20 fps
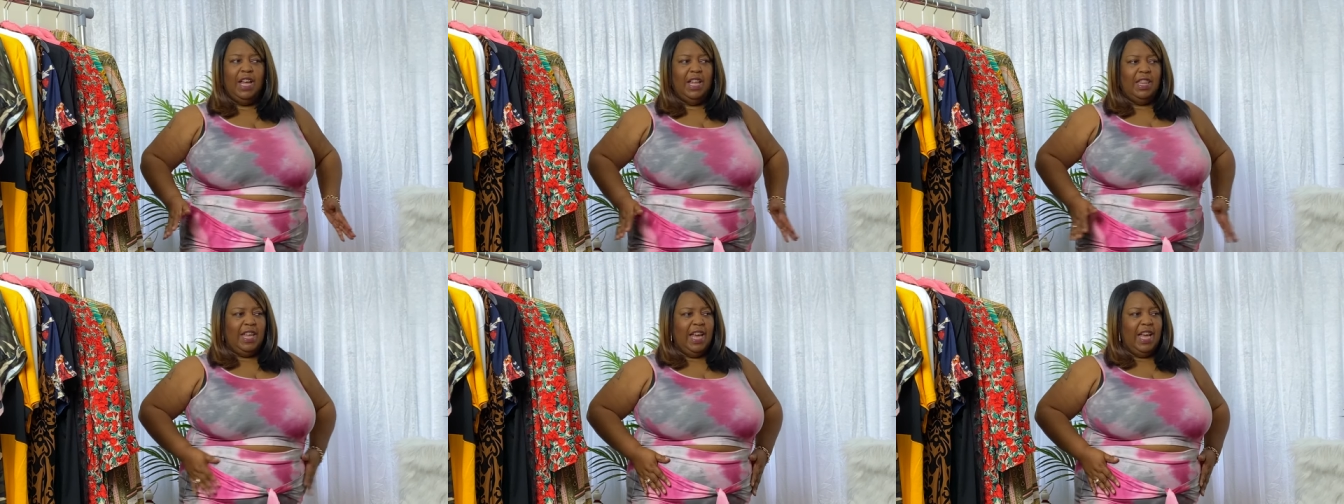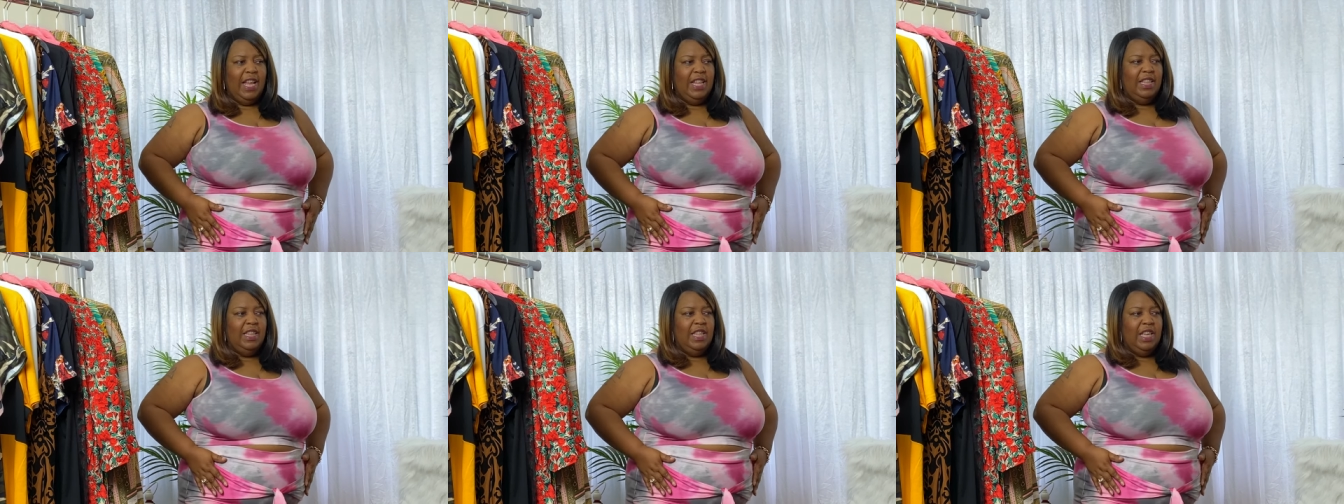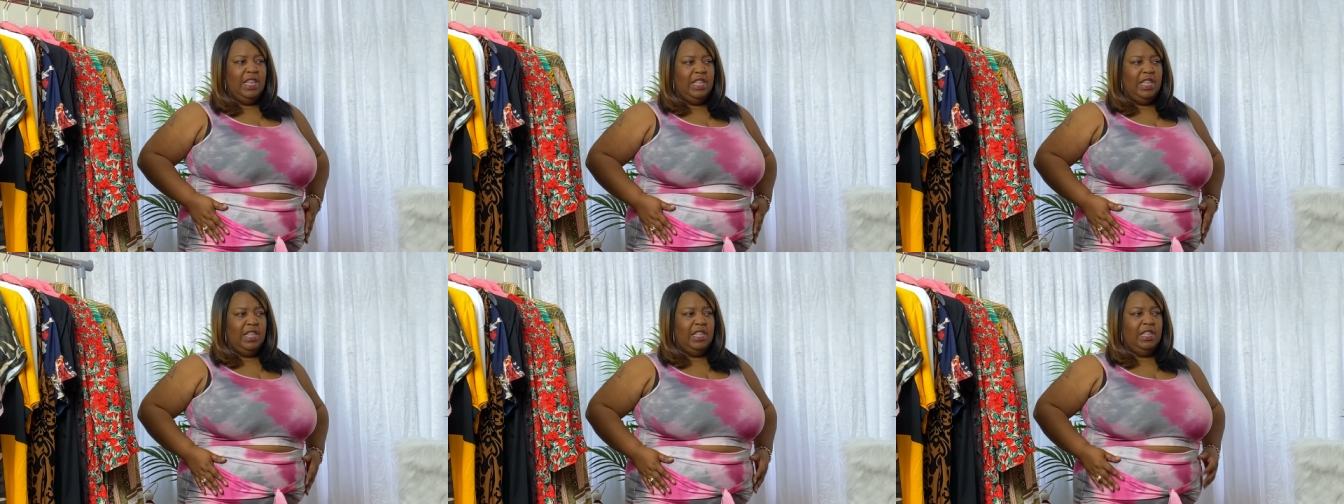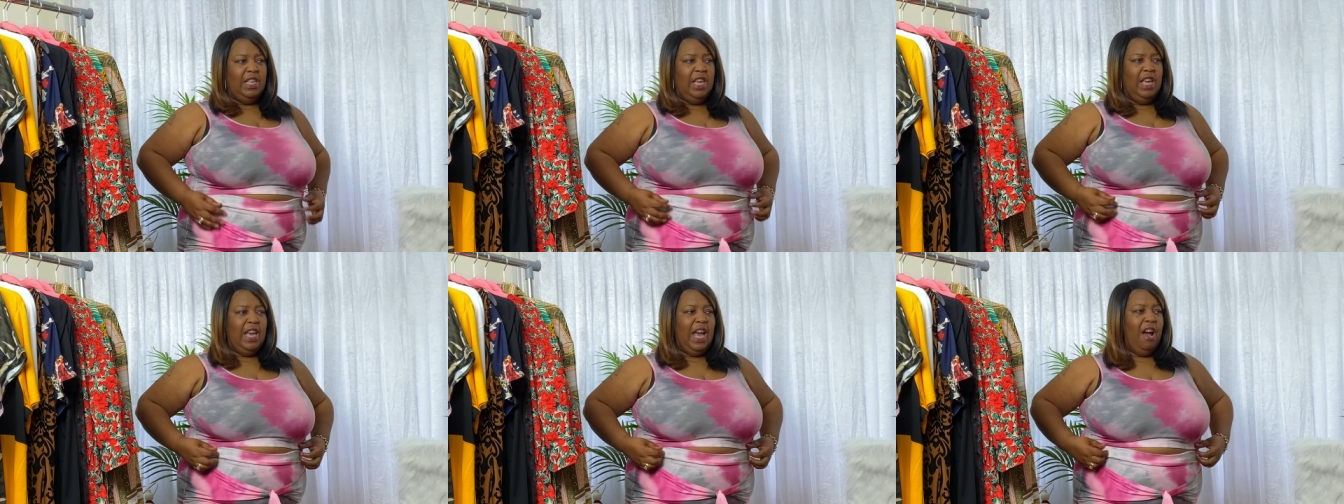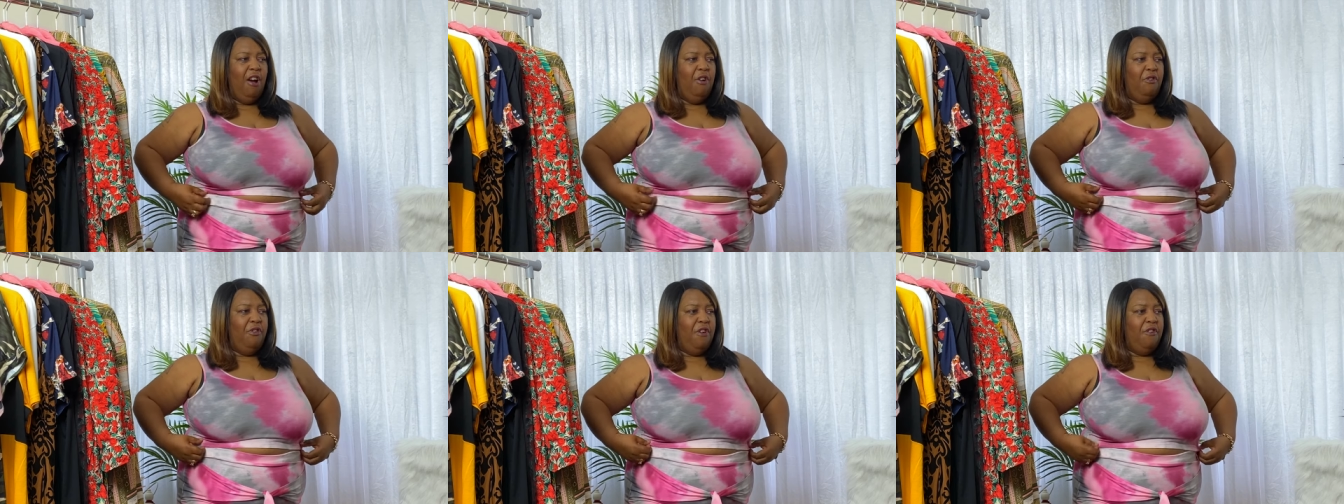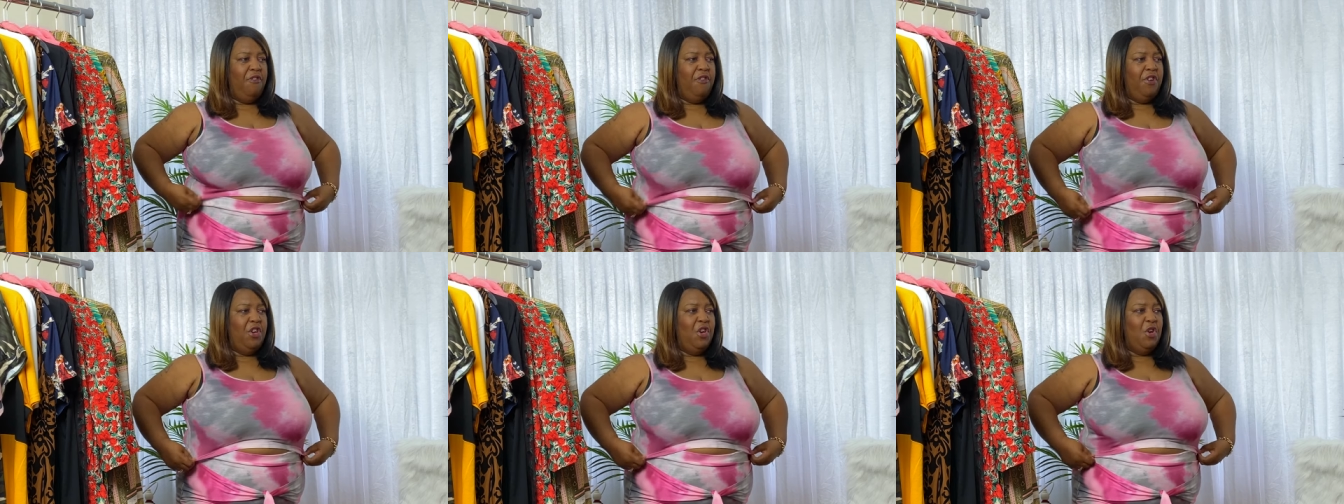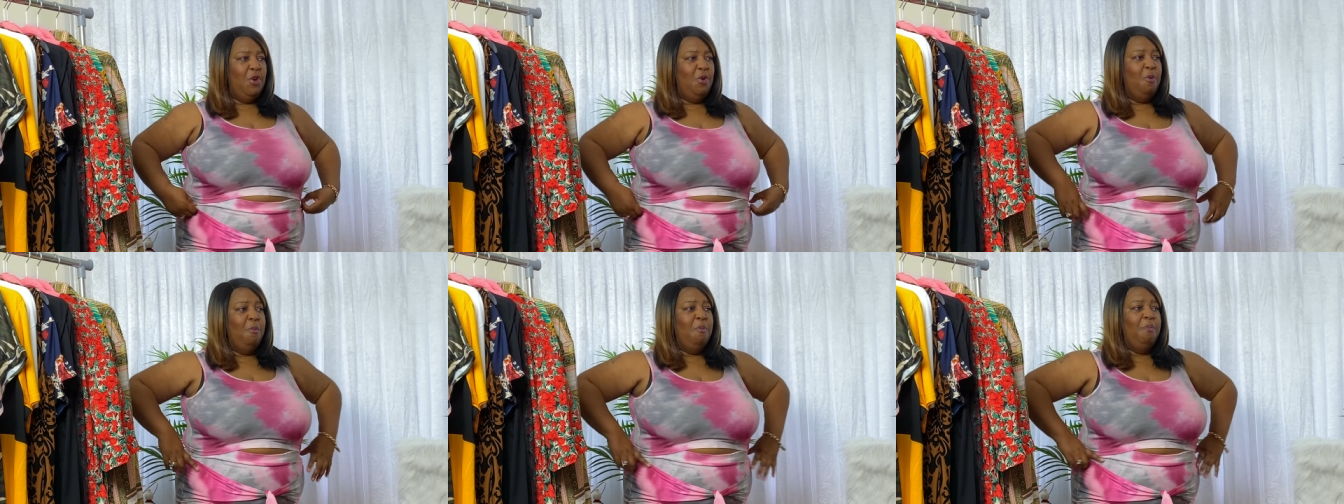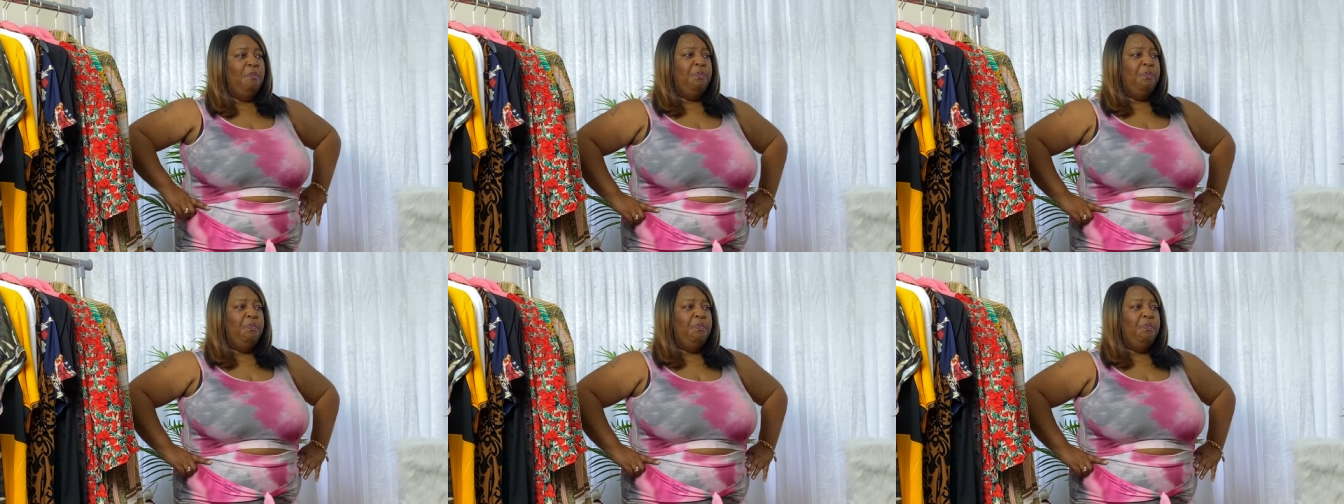then this is the outfit for you.